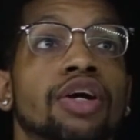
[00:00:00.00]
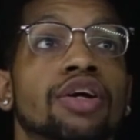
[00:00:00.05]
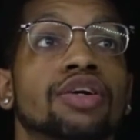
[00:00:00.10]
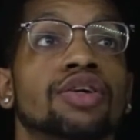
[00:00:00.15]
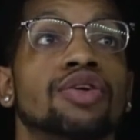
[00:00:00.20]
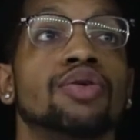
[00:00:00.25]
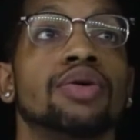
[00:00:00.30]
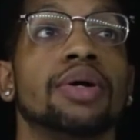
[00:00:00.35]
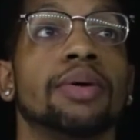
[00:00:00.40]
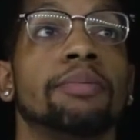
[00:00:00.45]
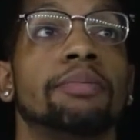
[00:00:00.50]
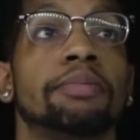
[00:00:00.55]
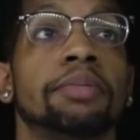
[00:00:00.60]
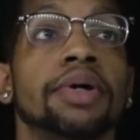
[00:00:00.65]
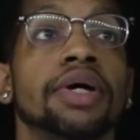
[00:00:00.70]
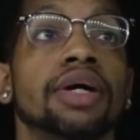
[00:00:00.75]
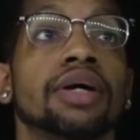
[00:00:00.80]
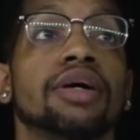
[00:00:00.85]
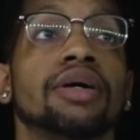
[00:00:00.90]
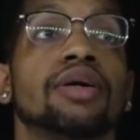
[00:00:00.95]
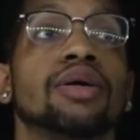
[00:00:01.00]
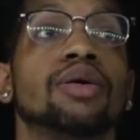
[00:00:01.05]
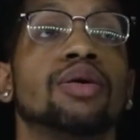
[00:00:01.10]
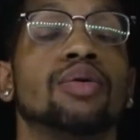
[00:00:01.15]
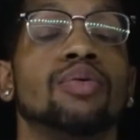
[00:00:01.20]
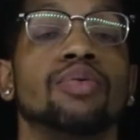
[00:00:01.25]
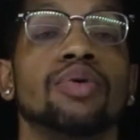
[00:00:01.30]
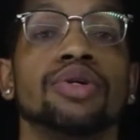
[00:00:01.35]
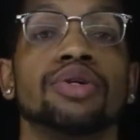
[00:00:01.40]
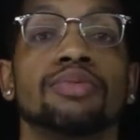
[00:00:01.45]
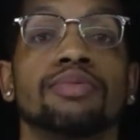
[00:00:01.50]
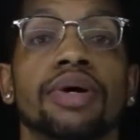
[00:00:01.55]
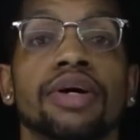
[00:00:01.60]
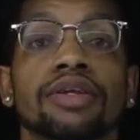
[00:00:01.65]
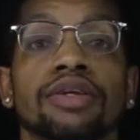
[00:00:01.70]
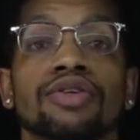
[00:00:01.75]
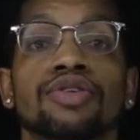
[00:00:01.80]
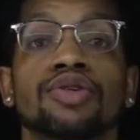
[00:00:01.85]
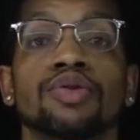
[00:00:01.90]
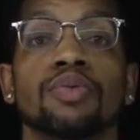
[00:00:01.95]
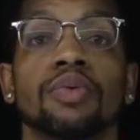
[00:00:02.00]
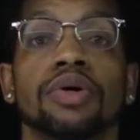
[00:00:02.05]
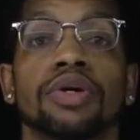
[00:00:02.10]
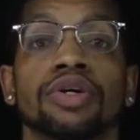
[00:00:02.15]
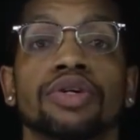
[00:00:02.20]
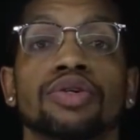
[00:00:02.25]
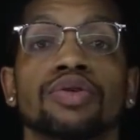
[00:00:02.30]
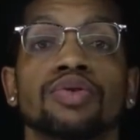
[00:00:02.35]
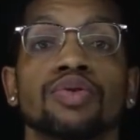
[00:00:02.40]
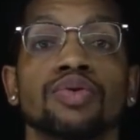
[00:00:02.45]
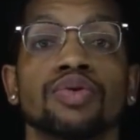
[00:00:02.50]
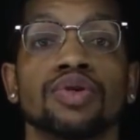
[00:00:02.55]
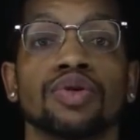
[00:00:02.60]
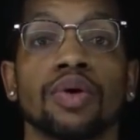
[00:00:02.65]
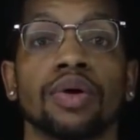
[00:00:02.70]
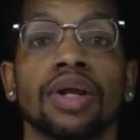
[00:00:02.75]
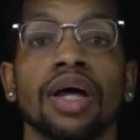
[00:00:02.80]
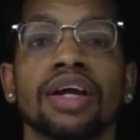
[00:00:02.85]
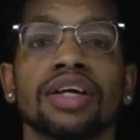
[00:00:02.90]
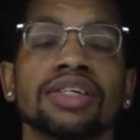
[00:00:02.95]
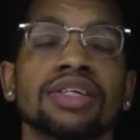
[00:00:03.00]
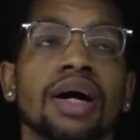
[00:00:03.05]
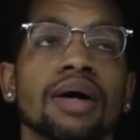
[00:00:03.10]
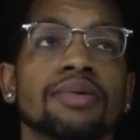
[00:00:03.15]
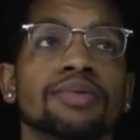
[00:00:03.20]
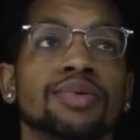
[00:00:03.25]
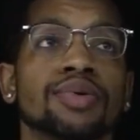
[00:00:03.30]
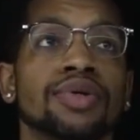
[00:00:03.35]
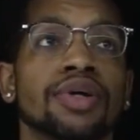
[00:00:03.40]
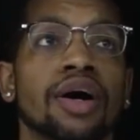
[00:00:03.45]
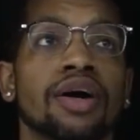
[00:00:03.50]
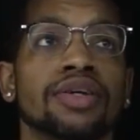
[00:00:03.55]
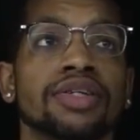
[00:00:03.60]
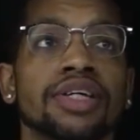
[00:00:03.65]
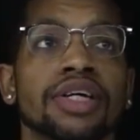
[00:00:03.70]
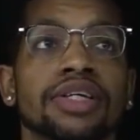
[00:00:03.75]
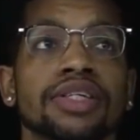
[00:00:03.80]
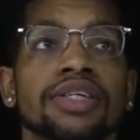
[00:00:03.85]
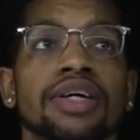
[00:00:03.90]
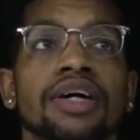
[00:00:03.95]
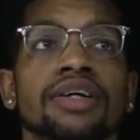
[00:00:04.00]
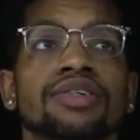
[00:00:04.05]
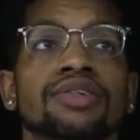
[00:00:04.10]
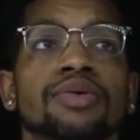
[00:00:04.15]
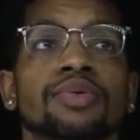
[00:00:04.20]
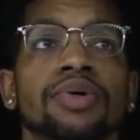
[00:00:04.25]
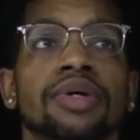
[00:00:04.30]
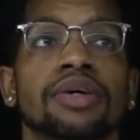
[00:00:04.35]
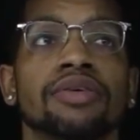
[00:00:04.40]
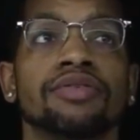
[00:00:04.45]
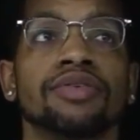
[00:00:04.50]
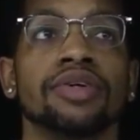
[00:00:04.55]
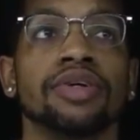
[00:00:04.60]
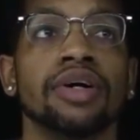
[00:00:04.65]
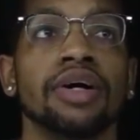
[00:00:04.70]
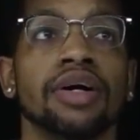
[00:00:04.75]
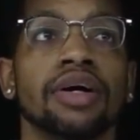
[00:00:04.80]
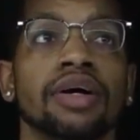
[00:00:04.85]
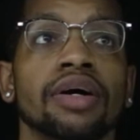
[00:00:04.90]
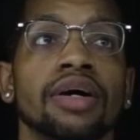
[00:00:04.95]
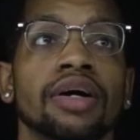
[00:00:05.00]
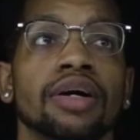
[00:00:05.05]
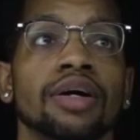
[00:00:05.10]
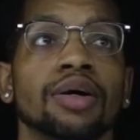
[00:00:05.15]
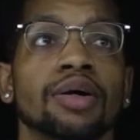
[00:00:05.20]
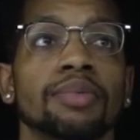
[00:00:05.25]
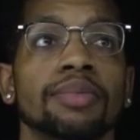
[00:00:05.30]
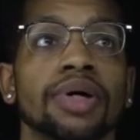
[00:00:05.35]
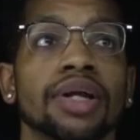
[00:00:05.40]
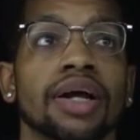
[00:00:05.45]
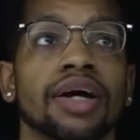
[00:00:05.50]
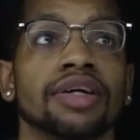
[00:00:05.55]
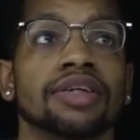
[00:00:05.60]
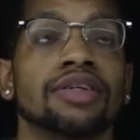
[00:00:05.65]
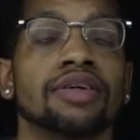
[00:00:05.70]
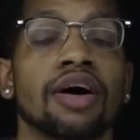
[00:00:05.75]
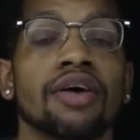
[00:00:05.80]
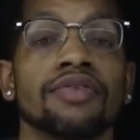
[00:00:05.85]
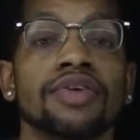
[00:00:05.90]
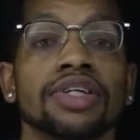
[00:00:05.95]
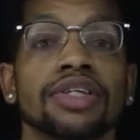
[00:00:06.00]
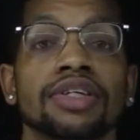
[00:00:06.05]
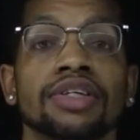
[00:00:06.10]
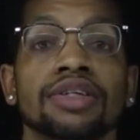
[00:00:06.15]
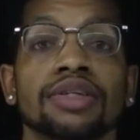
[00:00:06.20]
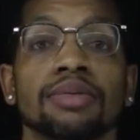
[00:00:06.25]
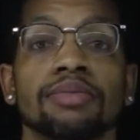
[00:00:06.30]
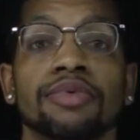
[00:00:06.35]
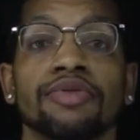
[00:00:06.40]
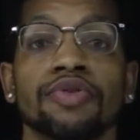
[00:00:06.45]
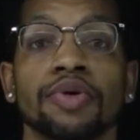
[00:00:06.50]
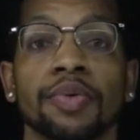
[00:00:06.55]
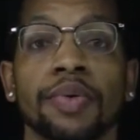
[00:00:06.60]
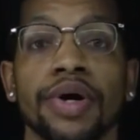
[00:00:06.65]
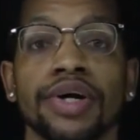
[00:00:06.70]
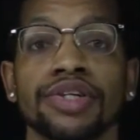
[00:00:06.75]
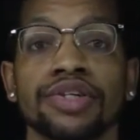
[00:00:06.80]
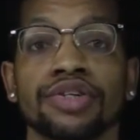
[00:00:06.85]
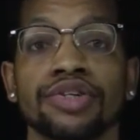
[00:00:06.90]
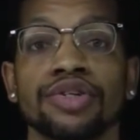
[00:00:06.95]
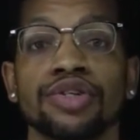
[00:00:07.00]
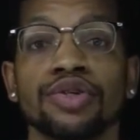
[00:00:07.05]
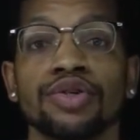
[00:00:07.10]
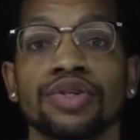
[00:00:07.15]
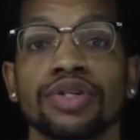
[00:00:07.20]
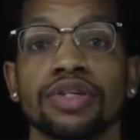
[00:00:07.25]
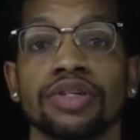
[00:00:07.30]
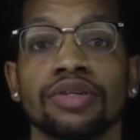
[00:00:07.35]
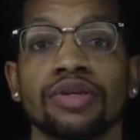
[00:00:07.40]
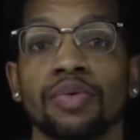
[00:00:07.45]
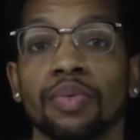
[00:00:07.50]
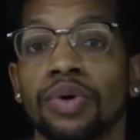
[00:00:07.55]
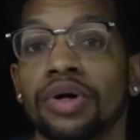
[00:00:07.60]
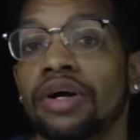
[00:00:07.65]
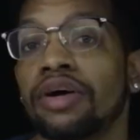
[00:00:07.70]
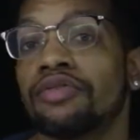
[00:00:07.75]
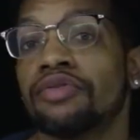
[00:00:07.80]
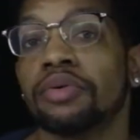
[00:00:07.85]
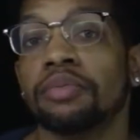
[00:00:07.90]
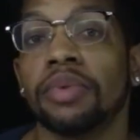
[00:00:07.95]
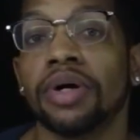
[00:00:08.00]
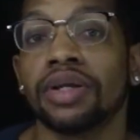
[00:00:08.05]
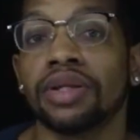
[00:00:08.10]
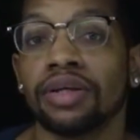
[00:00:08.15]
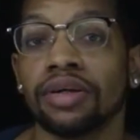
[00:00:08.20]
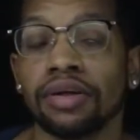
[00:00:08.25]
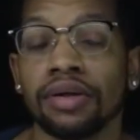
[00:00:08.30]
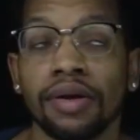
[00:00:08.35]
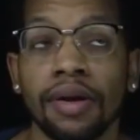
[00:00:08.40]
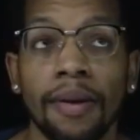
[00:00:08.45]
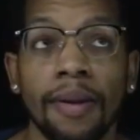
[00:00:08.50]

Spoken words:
you can pick which method you want to use. So a lot of times when y'all take tests or whatever, it'll be like solve the system of equation using whatever method.